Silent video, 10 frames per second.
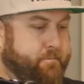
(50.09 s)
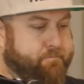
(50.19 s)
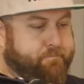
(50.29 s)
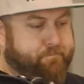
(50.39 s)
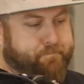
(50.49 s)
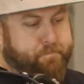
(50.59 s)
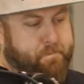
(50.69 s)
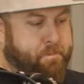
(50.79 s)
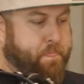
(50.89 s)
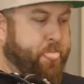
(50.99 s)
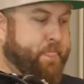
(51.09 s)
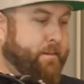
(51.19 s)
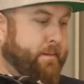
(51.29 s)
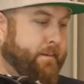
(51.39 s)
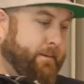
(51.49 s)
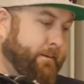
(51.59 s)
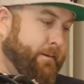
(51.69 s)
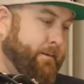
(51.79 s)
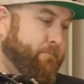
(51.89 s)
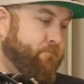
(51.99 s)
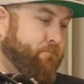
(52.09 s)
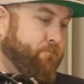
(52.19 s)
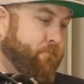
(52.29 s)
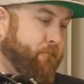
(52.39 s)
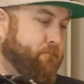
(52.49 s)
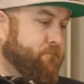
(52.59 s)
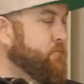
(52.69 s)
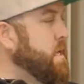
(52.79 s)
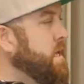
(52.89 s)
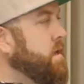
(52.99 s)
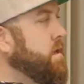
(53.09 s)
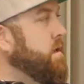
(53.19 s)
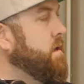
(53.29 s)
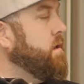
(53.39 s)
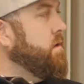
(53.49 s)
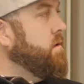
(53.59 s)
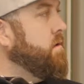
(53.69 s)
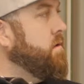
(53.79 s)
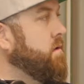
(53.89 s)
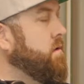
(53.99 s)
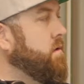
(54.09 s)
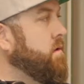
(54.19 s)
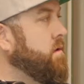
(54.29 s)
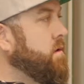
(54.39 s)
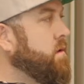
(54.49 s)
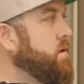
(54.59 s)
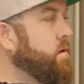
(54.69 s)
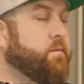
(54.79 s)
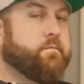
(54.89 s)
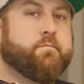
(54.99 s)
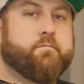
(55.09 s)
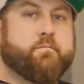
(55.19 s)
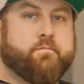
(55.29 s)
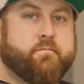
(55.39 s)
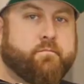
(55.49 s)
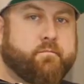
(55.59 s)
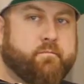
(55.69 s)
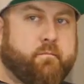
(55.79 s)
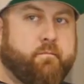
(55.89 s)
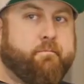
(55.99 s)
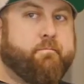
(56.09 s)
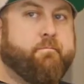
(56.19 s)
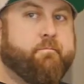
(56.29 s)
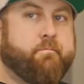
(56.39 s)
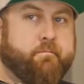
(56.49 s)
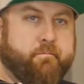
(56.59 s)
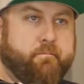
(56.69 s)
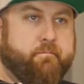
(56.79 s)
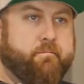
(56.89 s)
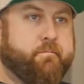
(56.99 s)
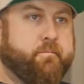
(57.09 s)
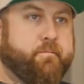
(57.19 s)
(not speaking)